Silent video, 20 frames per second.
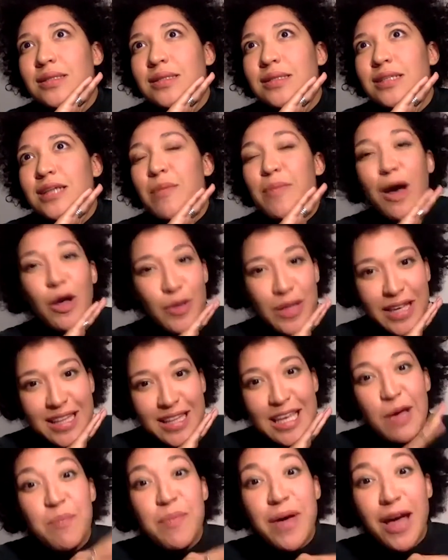about like
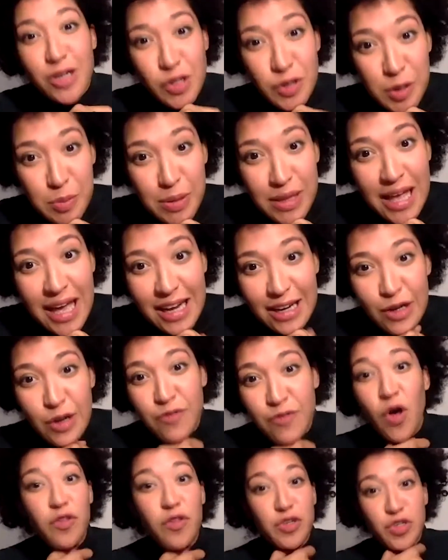the impact on the planet
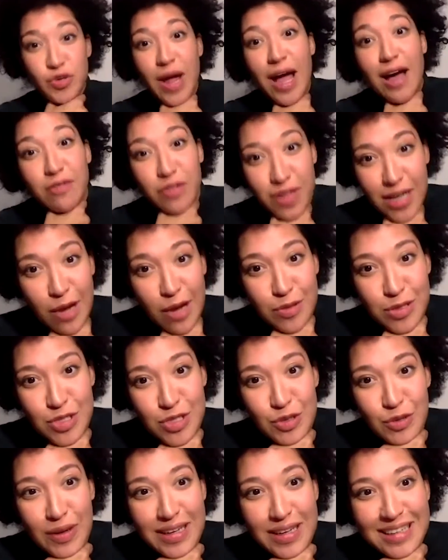of all the traveling I was
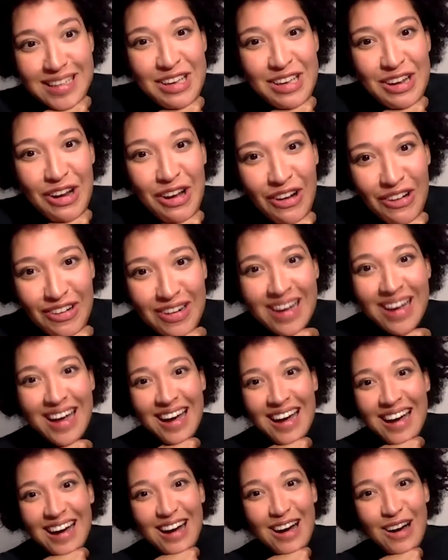doing, you know.
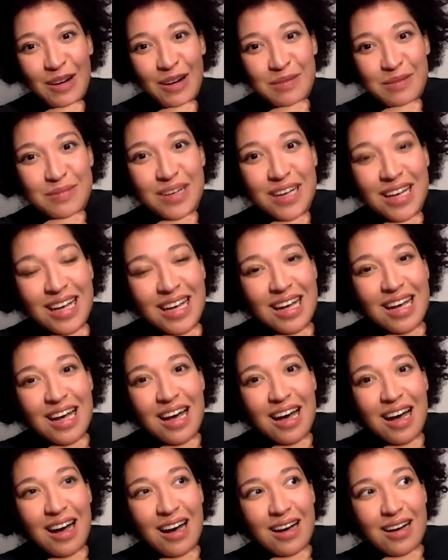Um,
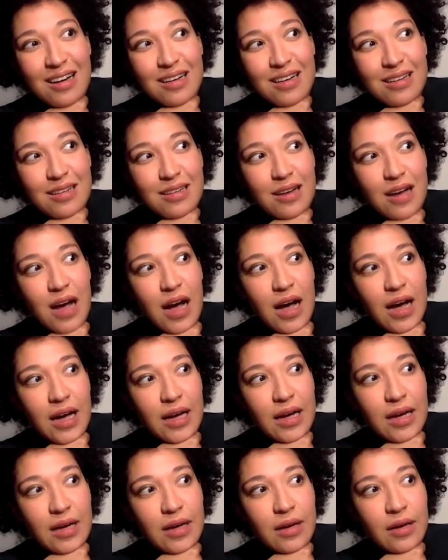uh,
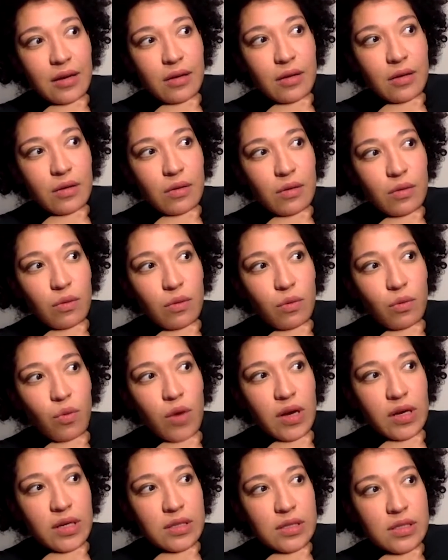I
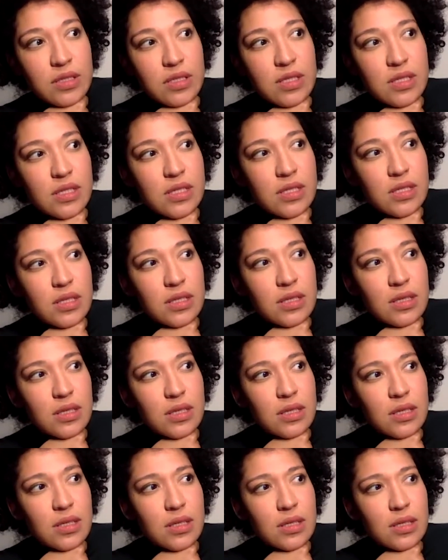was
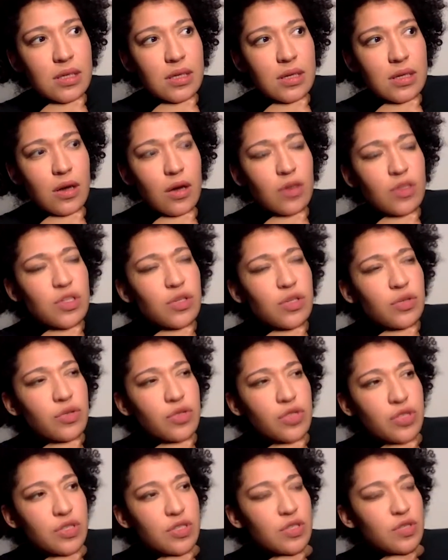also
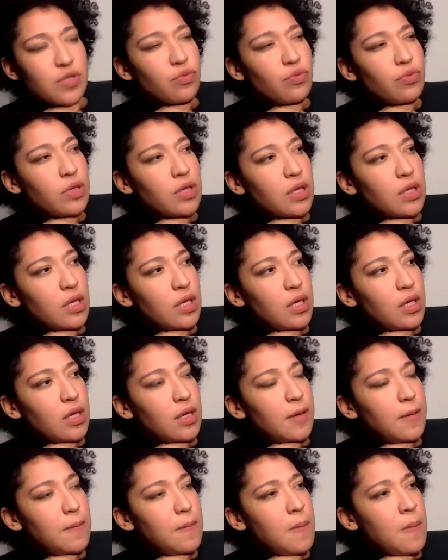just really